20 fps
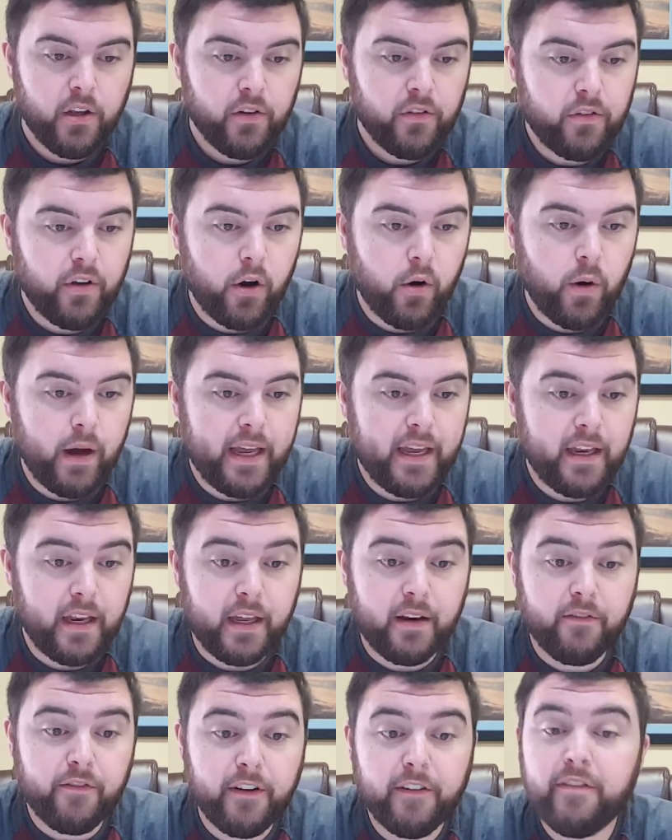So
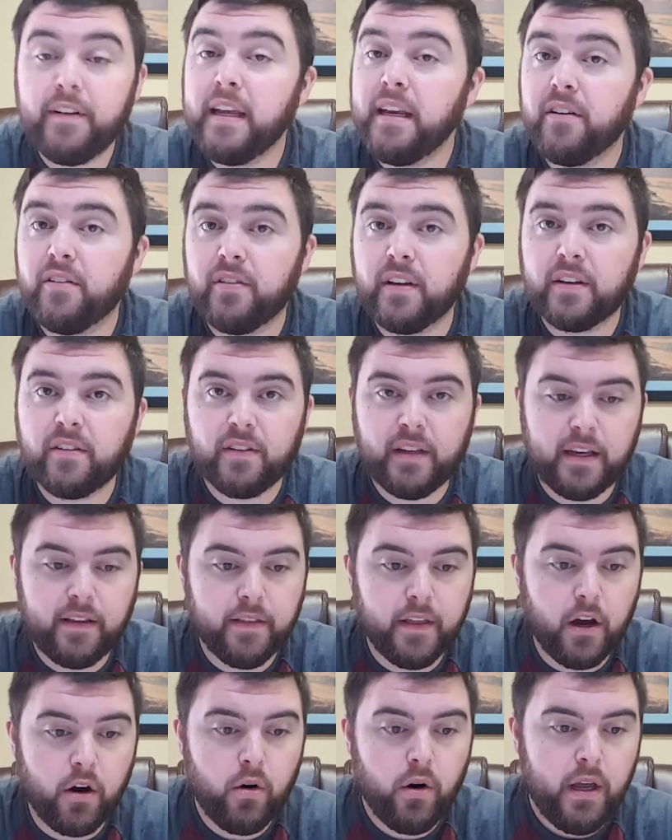in
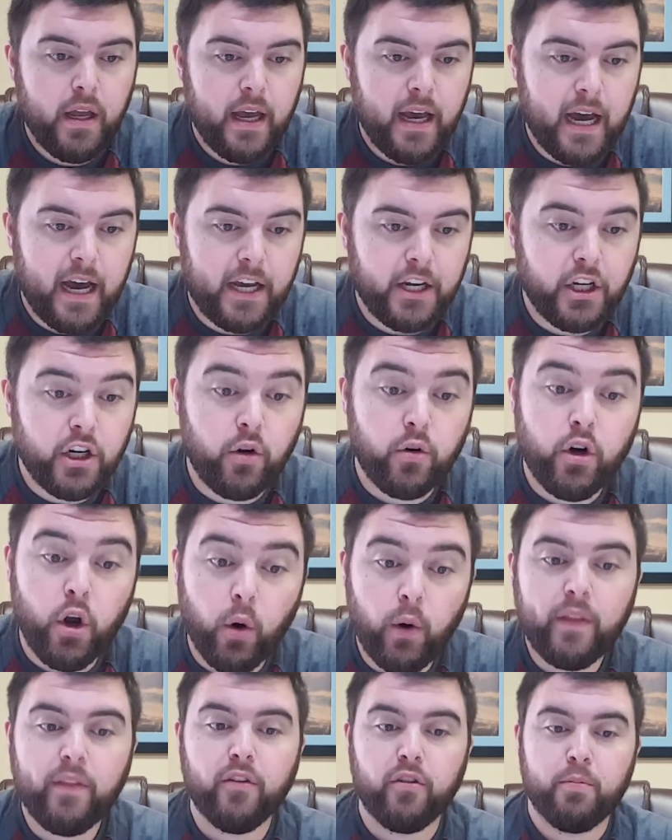15:16, though,
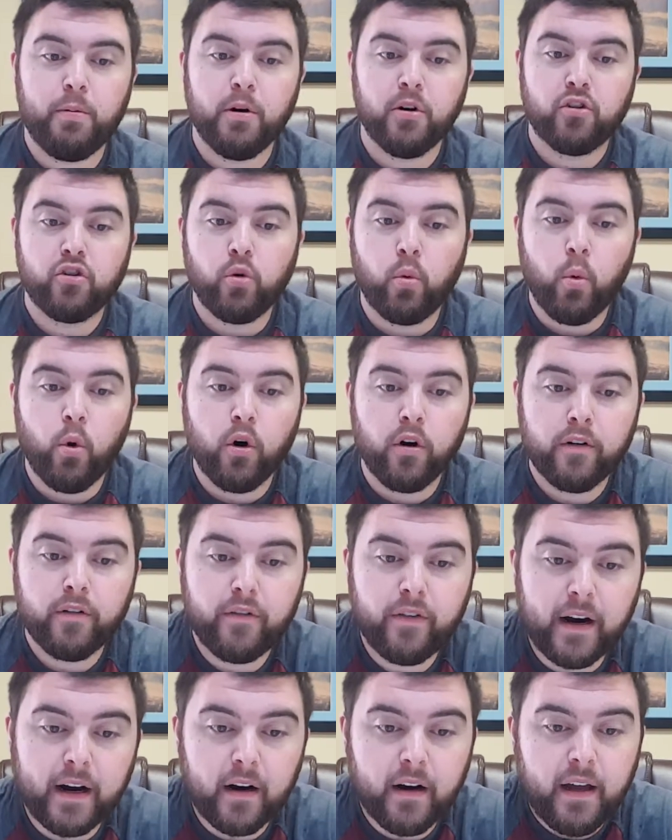knowing the spiritual
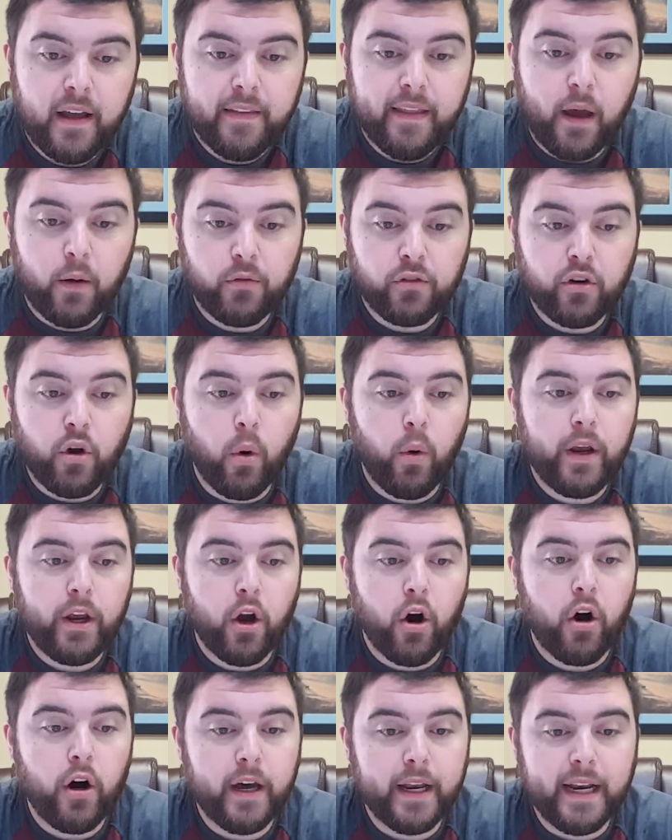warfare that was going
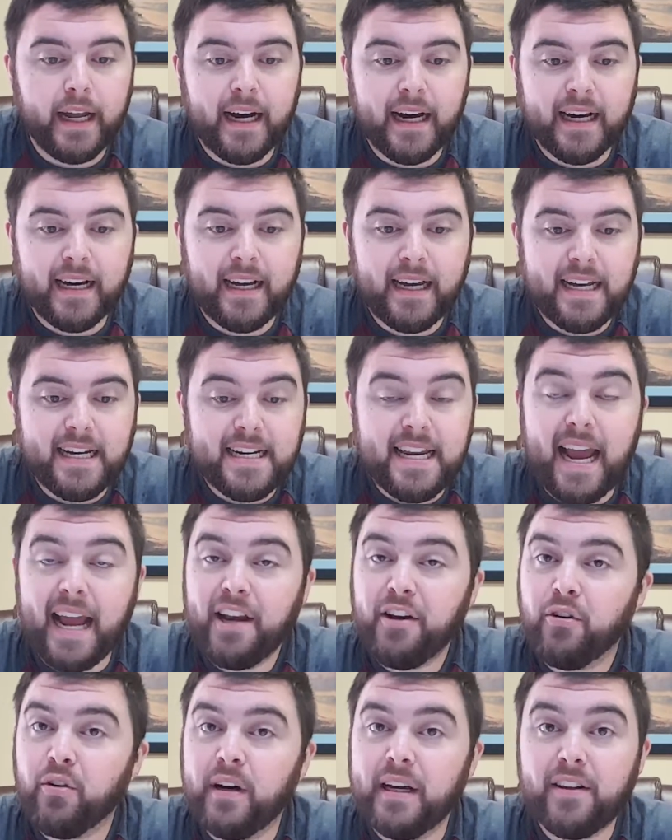on,
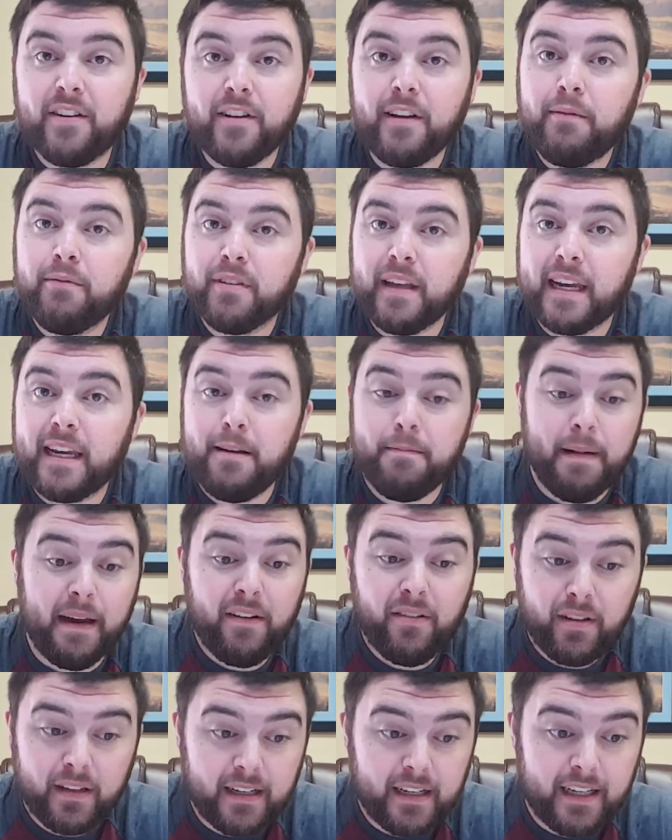Daniel, it seems like he
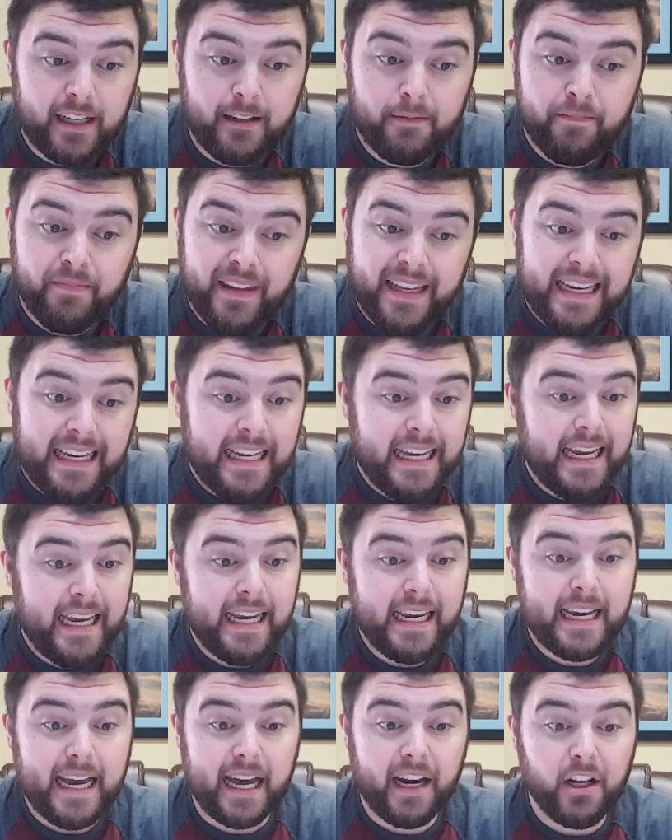
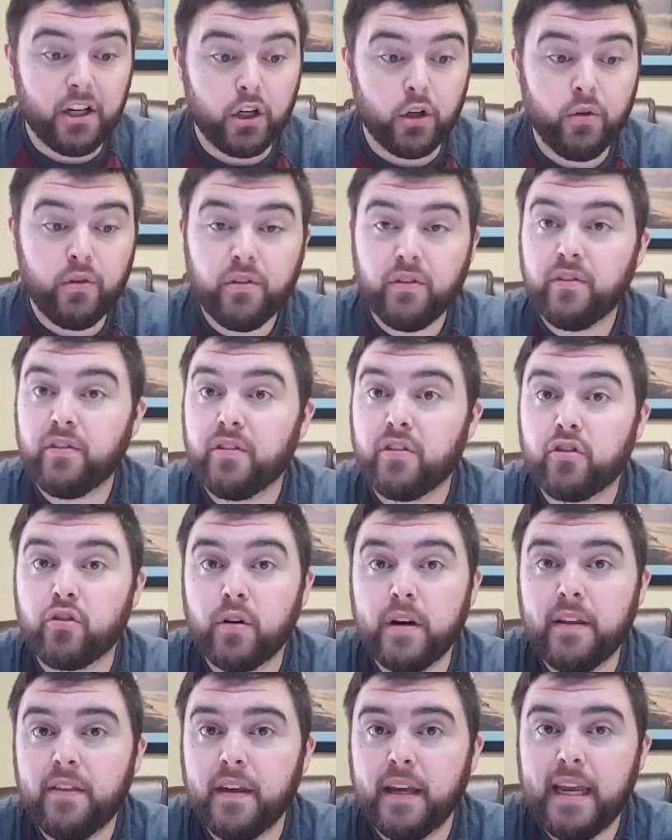kind of loses
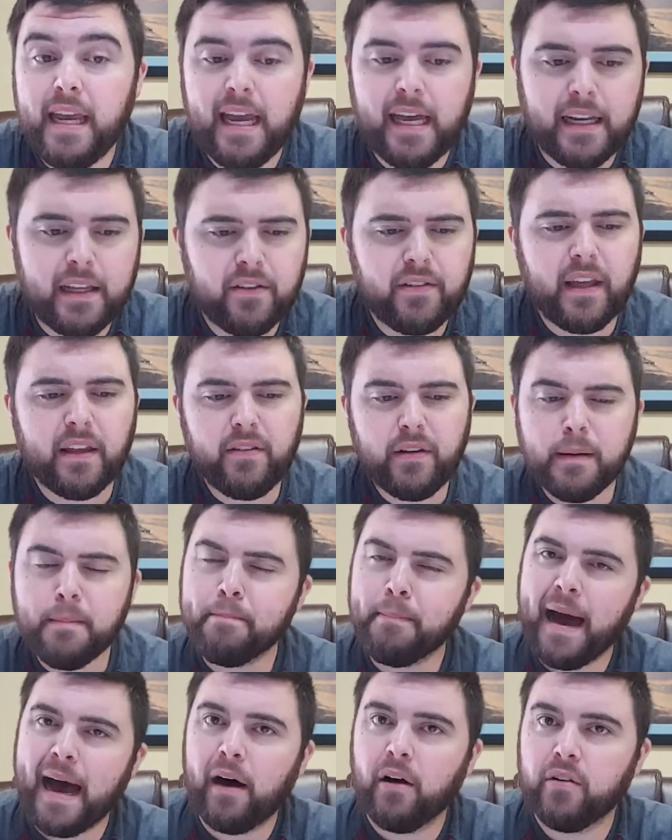strength again. It says he
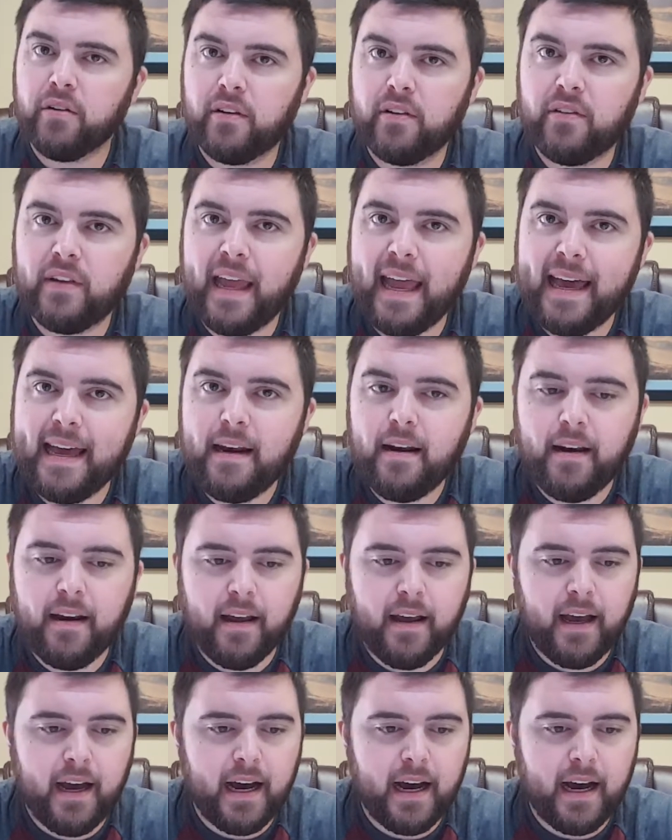bows his head.